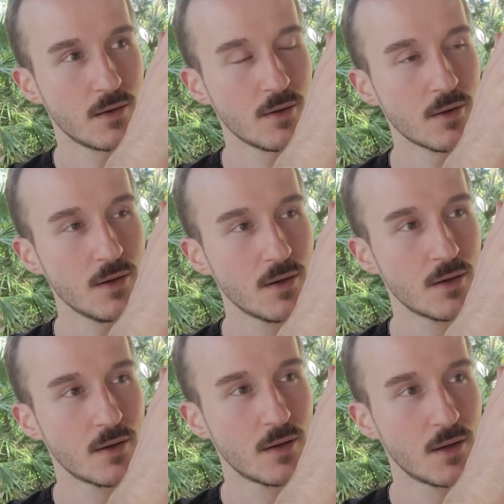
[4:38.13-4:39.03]
Good.
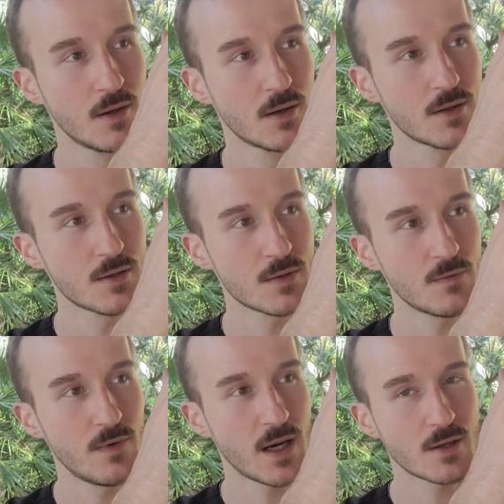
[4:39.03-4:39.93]
There's a
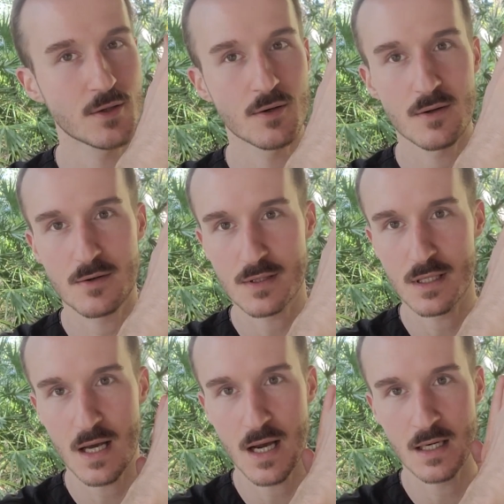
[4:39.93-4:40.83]
vector, there's a
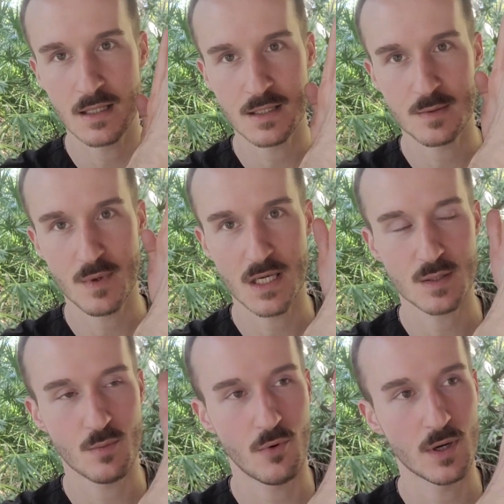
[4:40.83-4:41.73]
line in
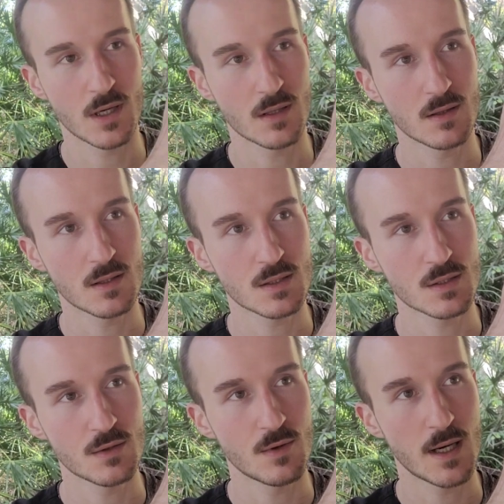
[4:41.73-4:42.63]
space pointing in this
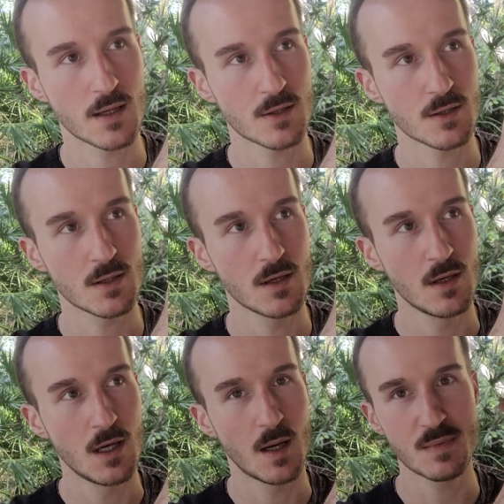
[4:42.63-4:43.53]
direction.
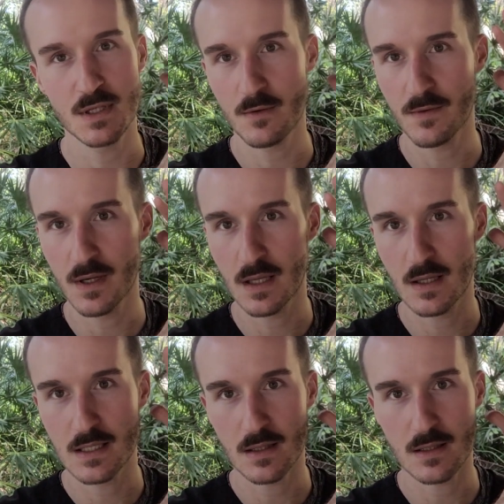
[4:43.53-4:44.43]
I'm still feeling
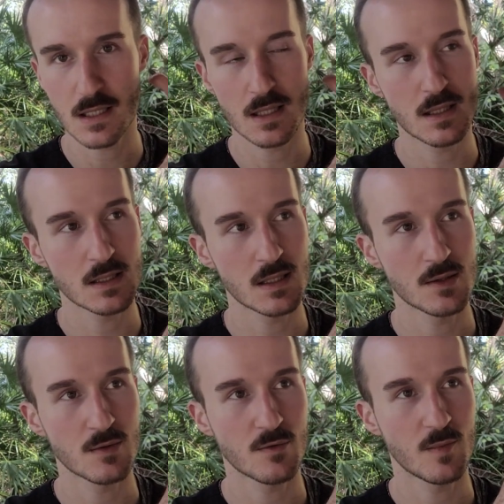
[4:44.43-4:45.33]
the tilting in the
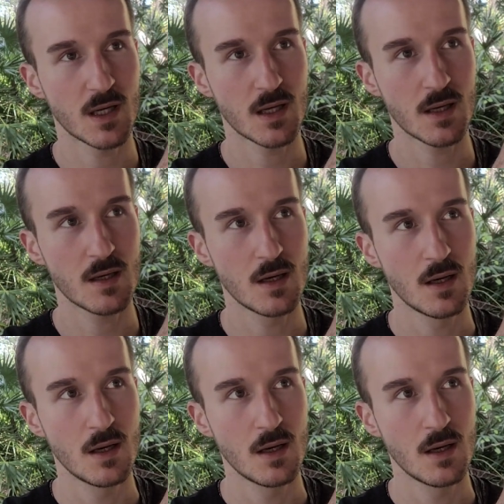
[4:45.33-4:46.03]
center of my head.